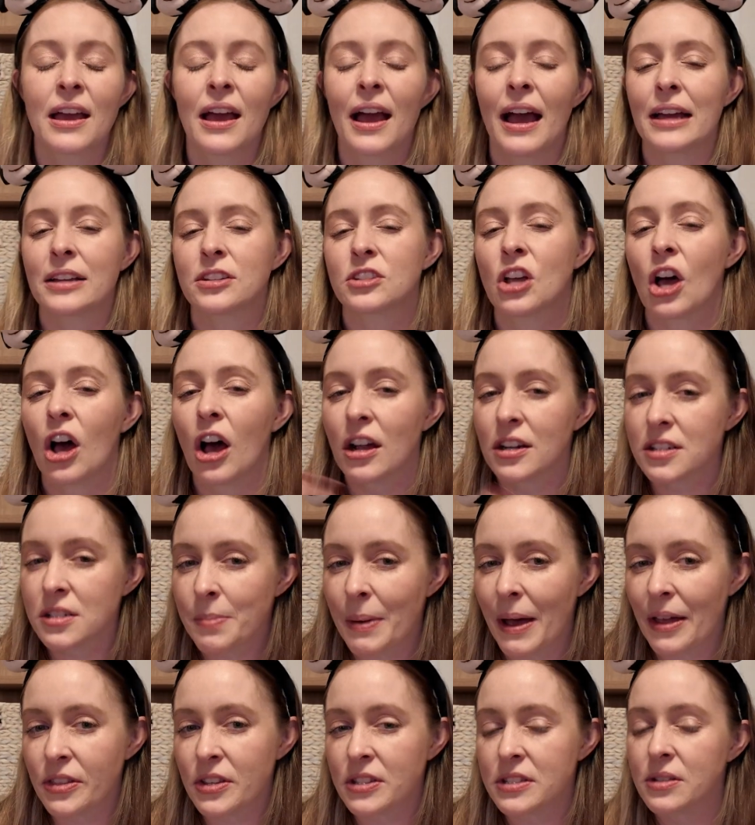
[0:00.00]
I talked
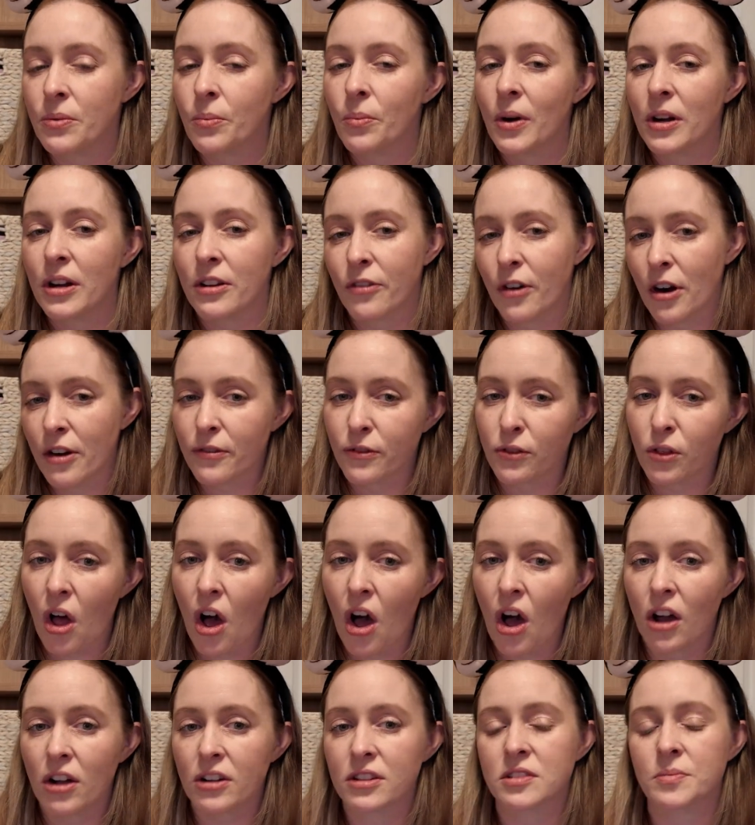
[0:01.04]
about this in one of our
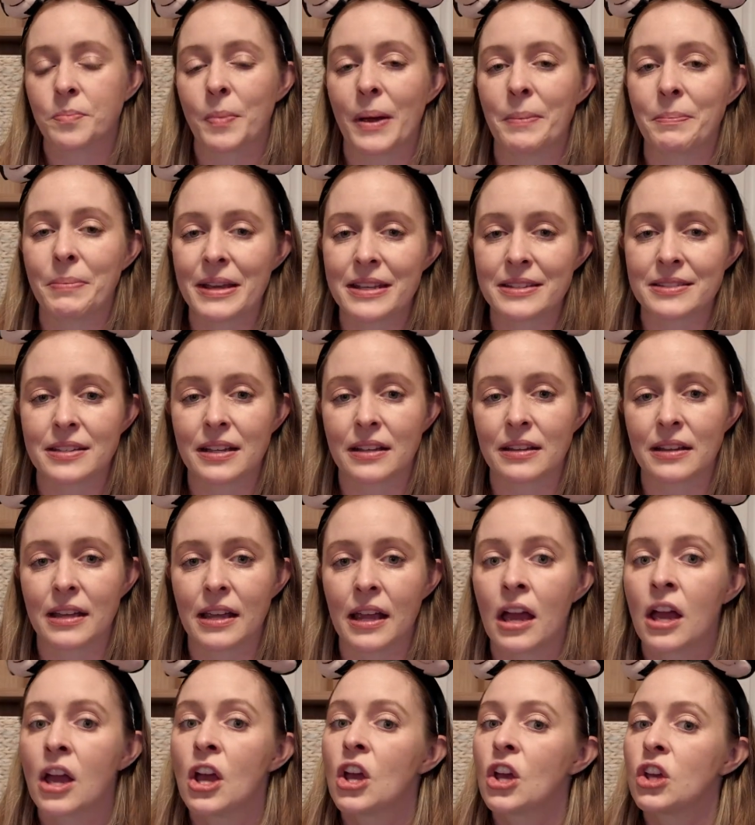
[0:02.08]
vlogs, but
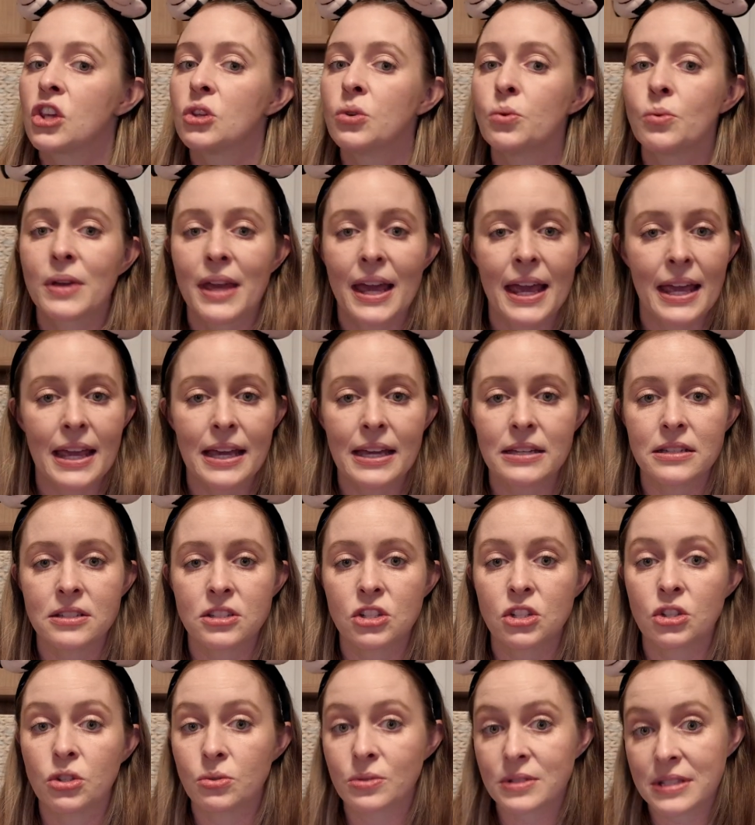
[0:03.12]
basically you can't
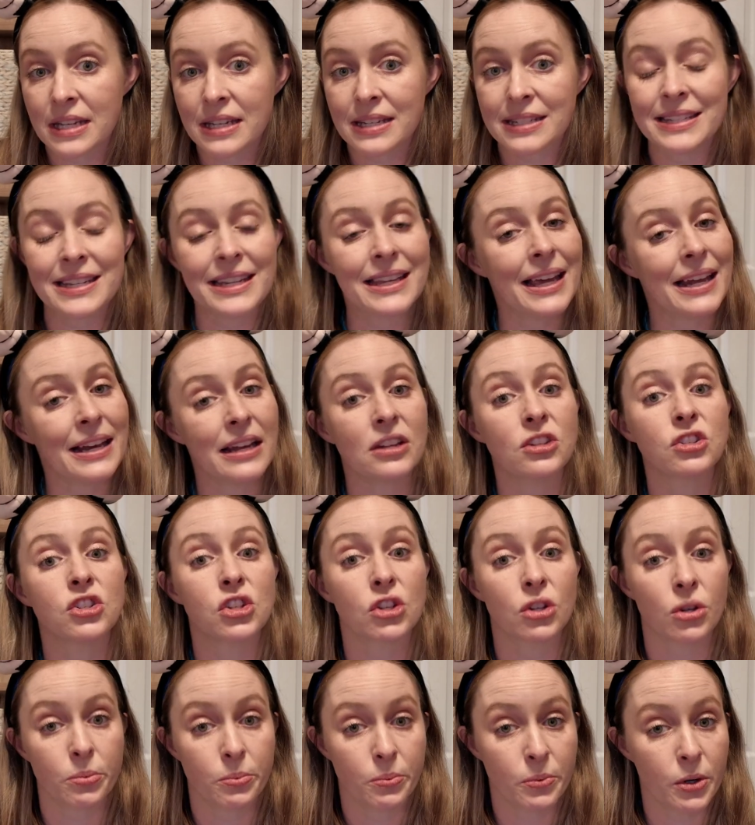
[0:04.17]
use it to get into
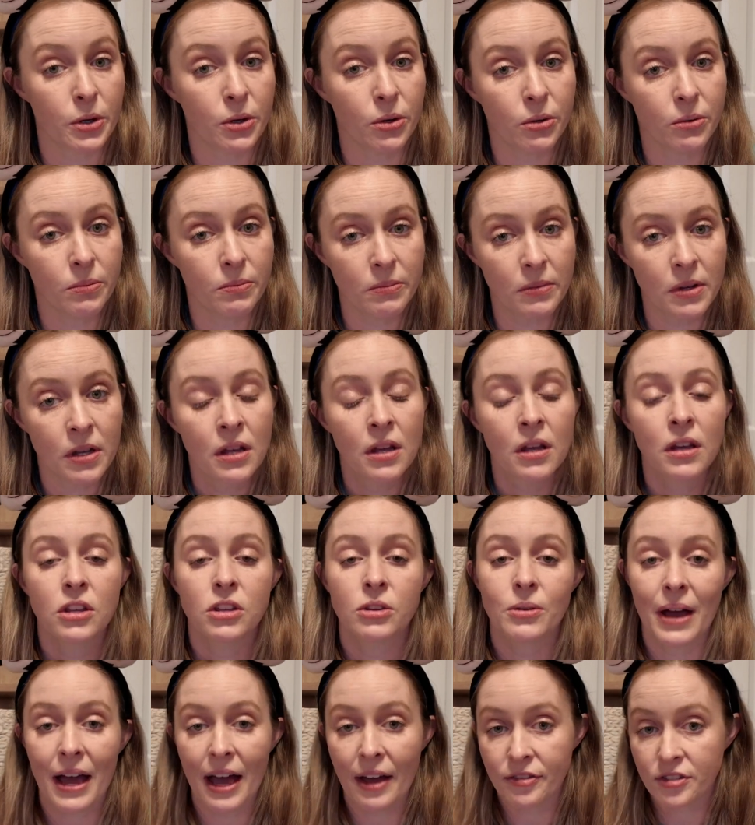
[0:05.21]
your room.
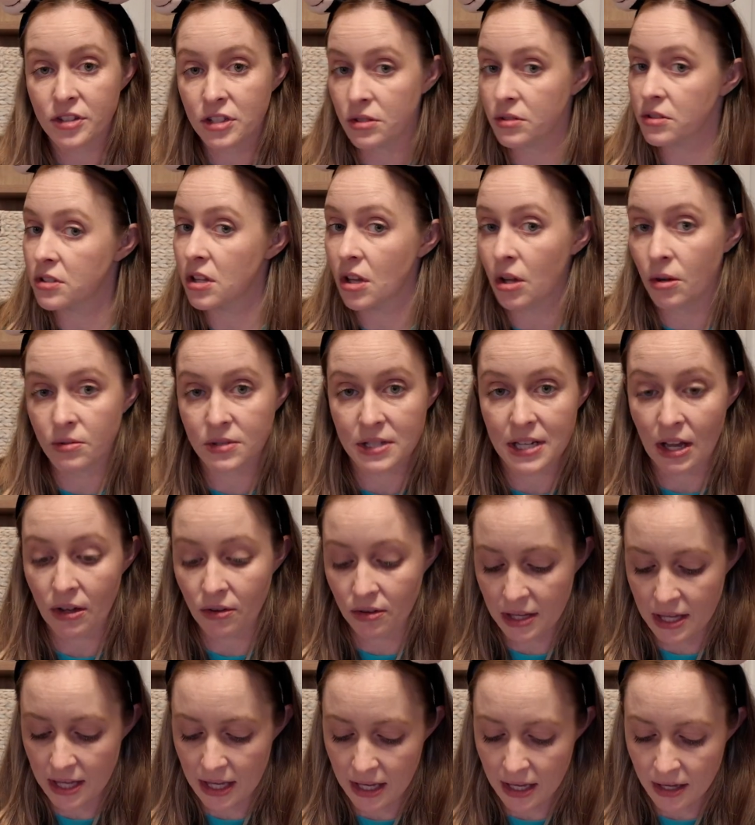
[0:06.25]
You have to use the hotel
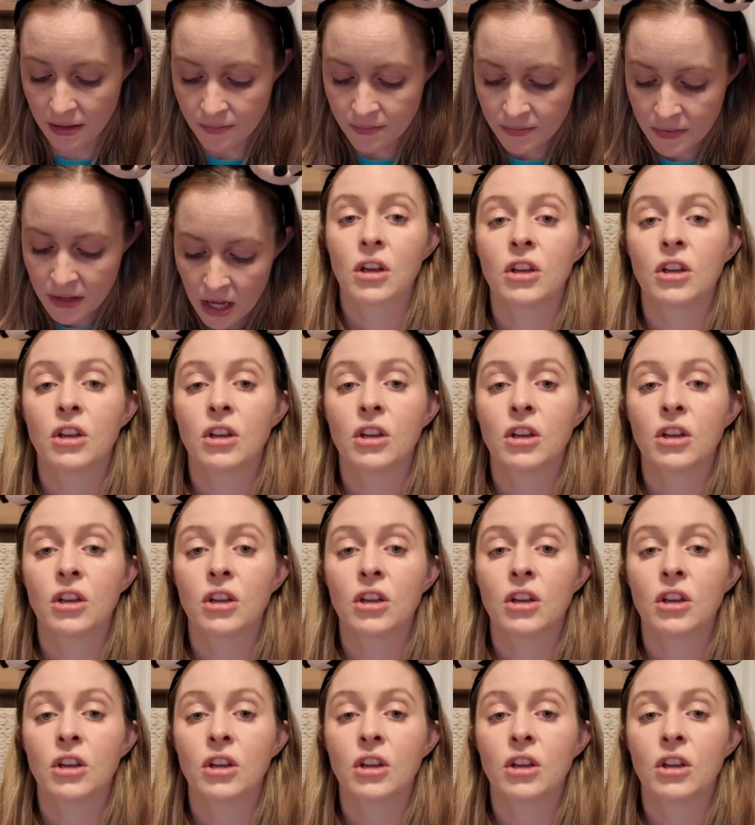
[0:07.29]
key.